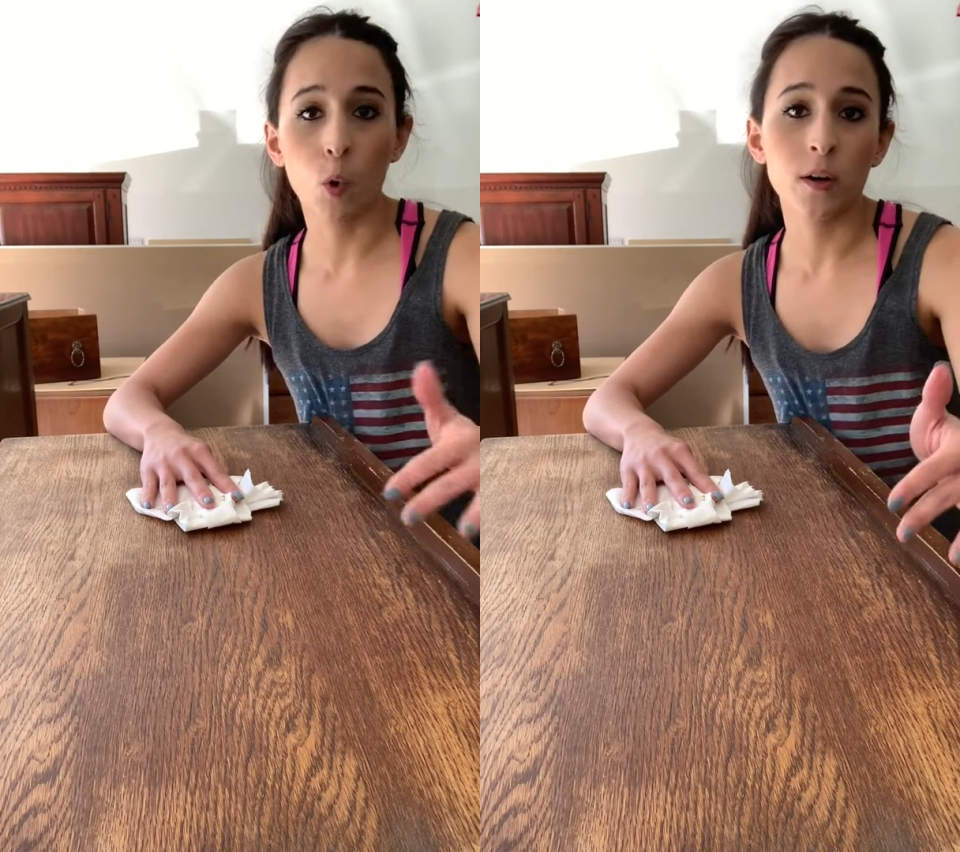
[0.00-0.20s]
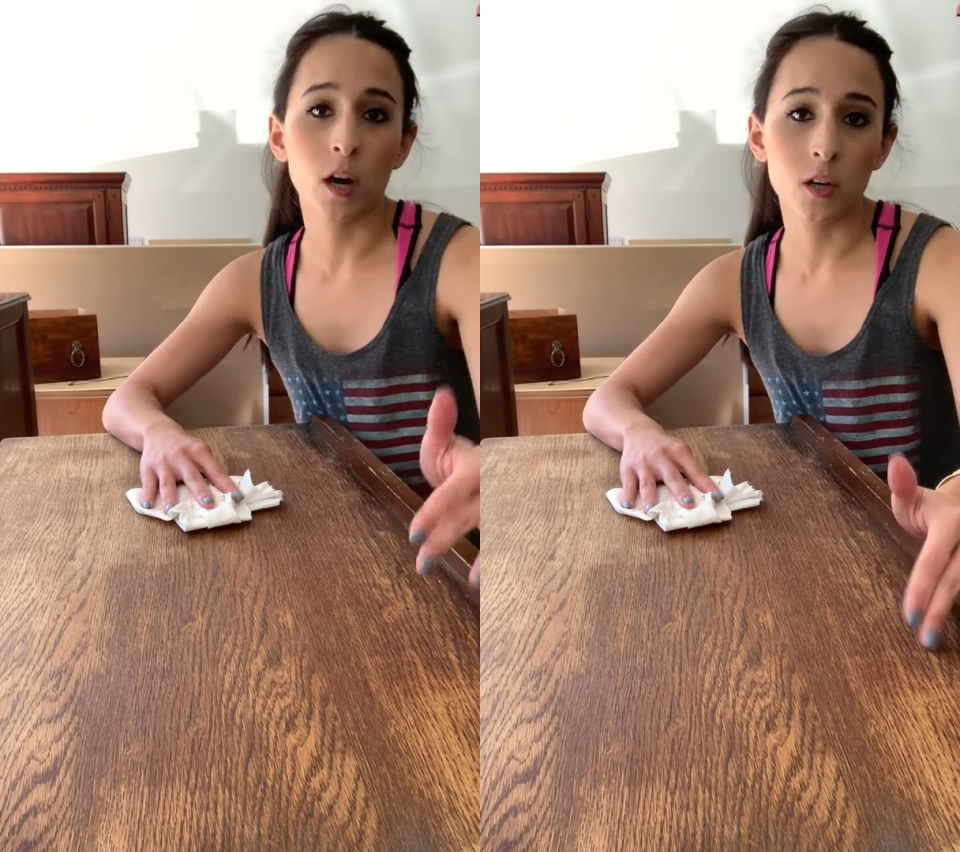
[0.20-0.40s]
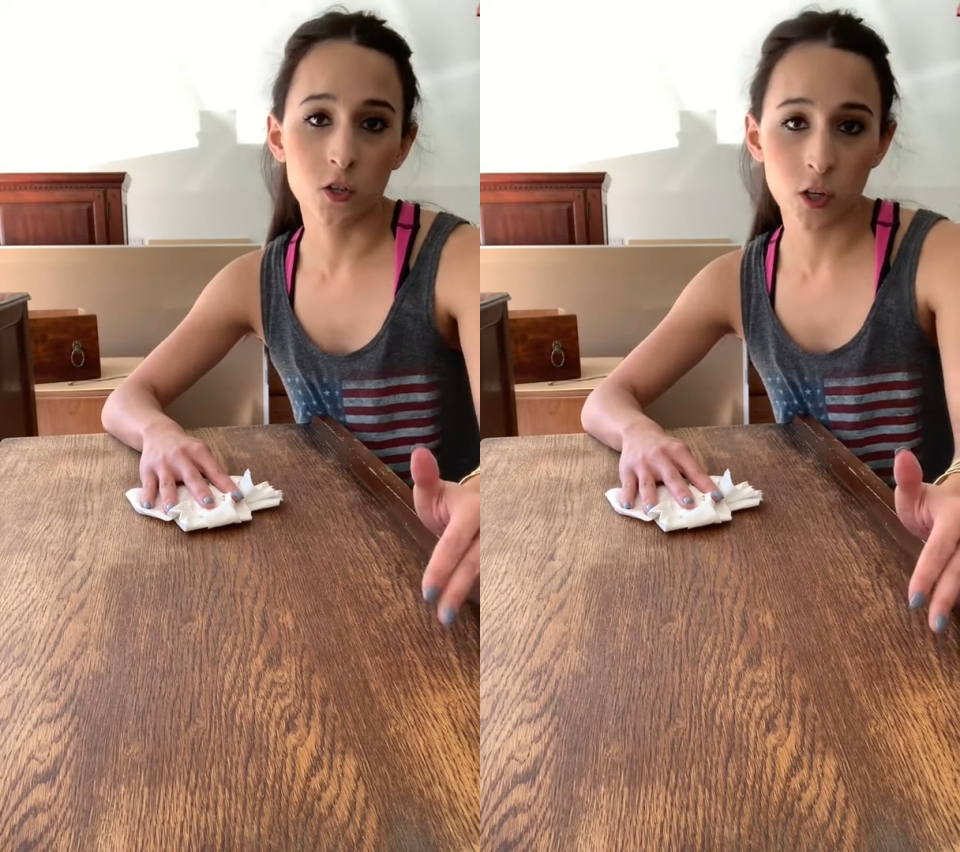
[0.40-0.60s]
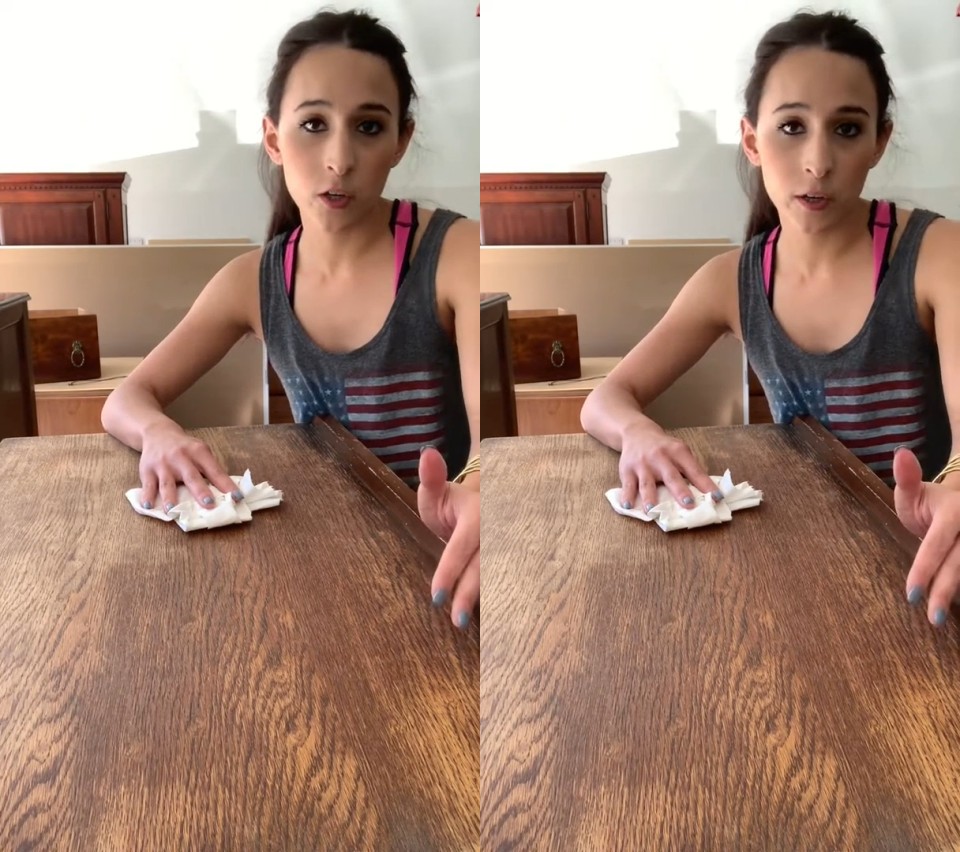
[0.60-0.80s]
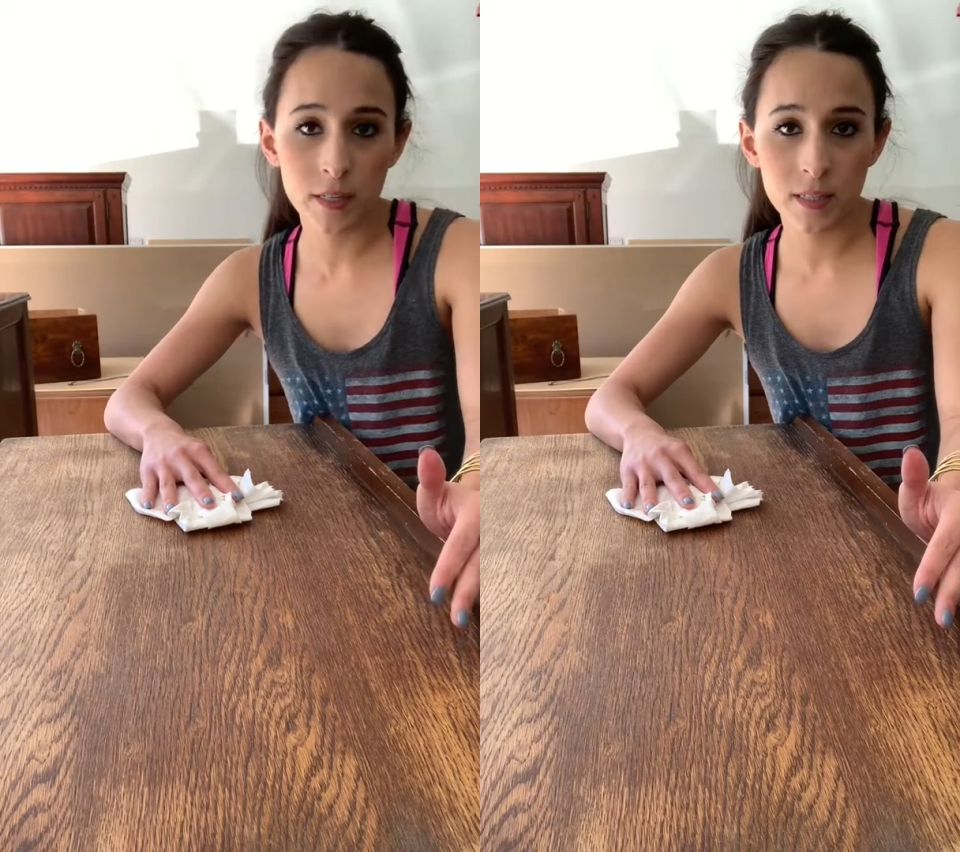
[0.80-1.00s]

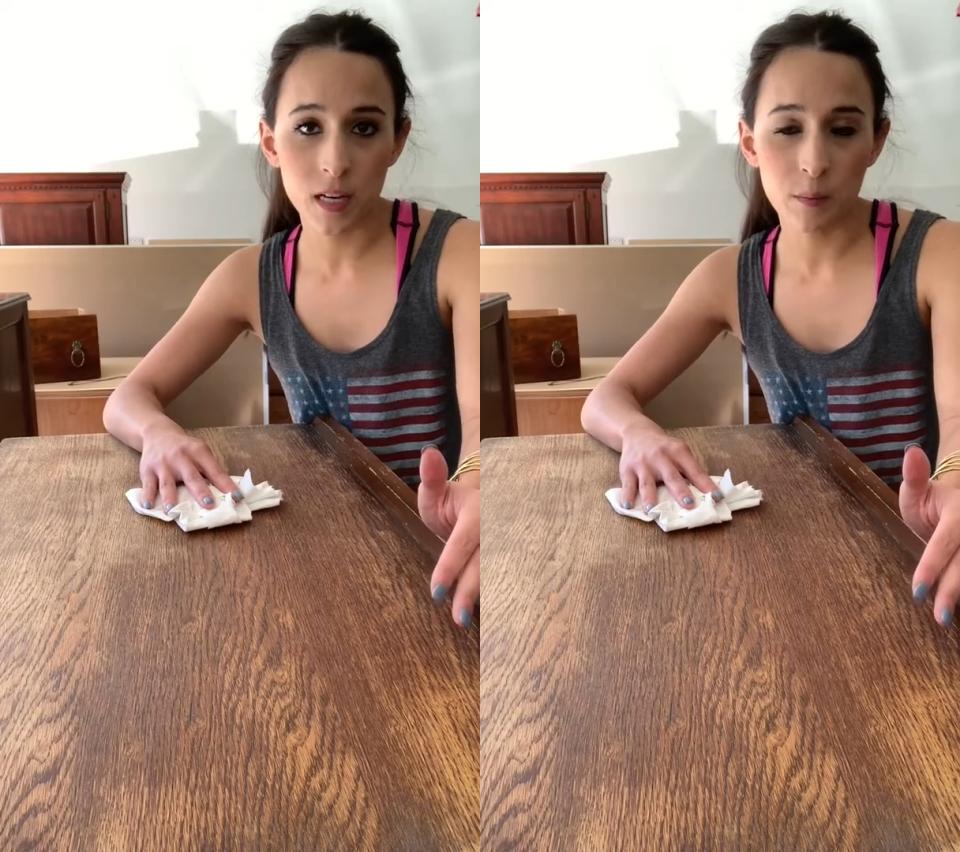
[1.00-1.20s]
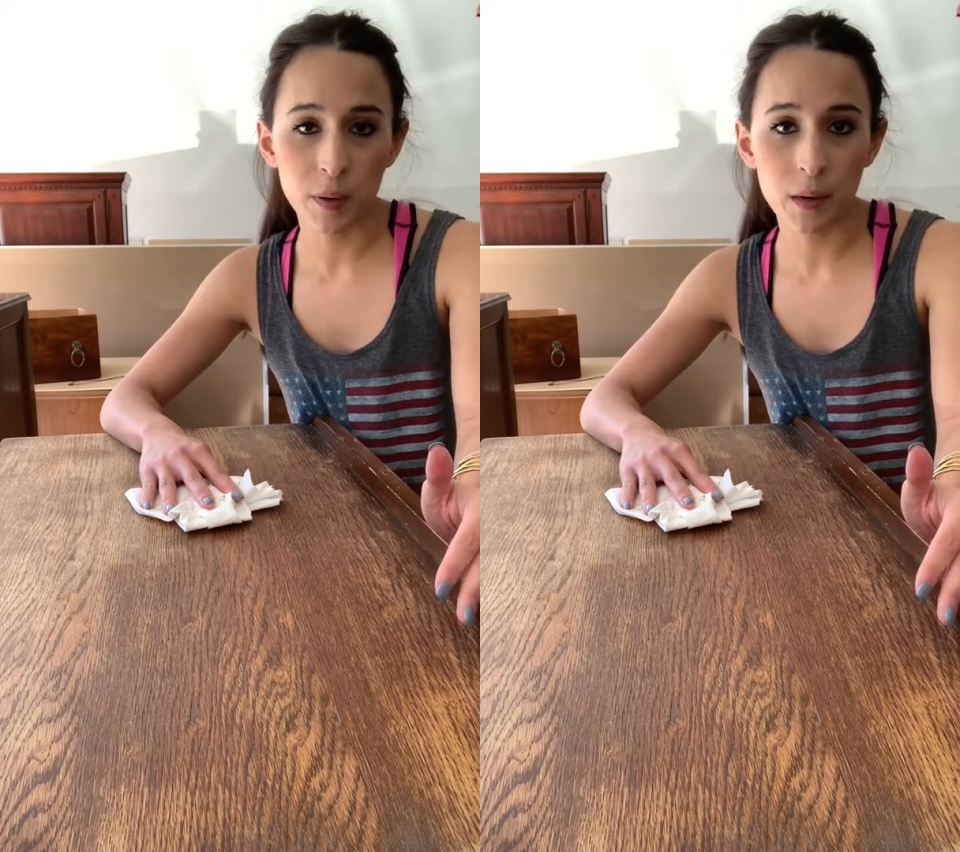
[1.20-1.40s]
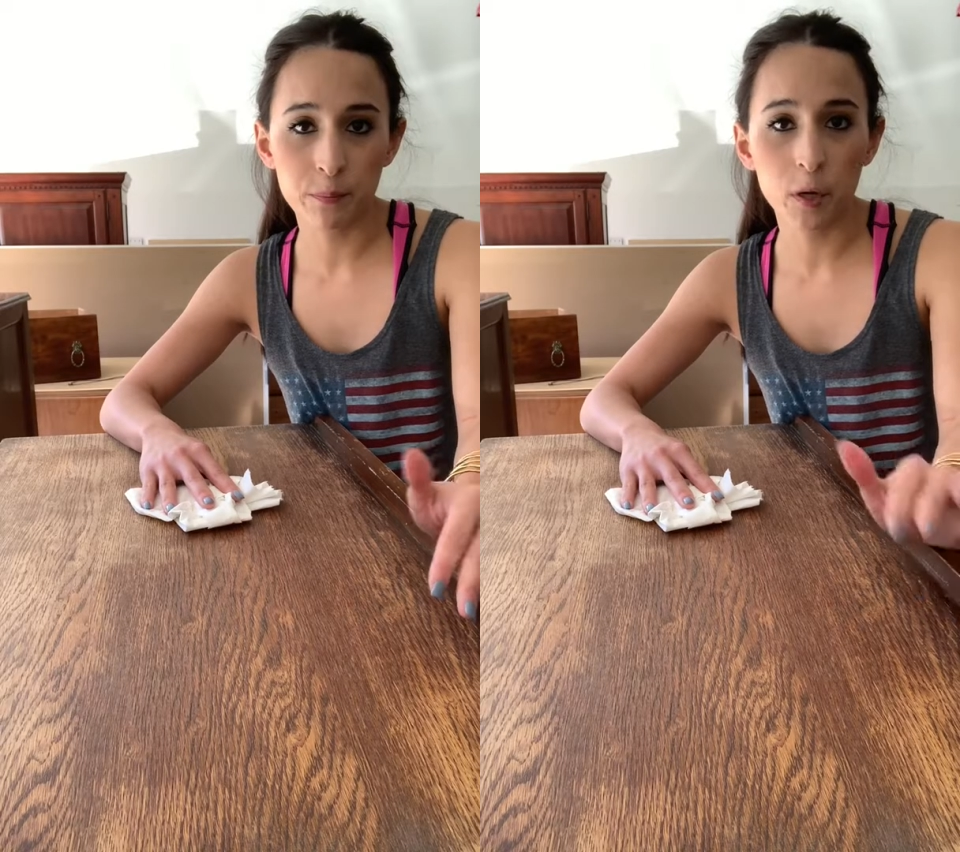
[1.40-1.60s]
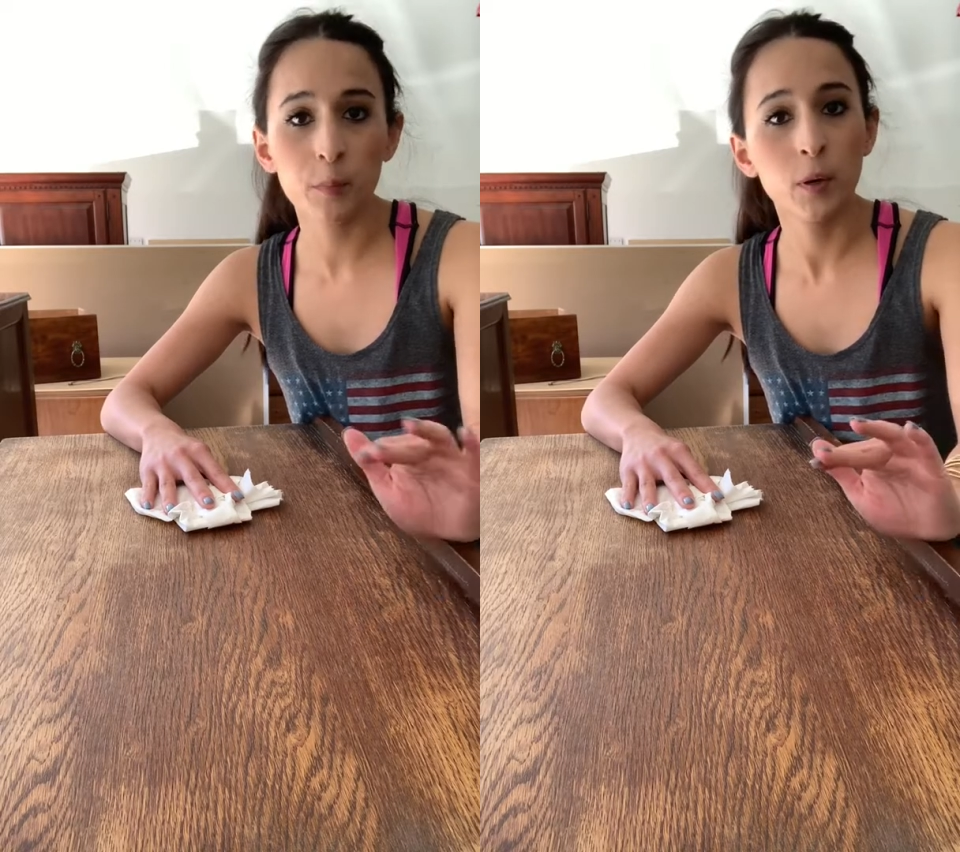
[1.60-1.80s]
100 grit sandpaper,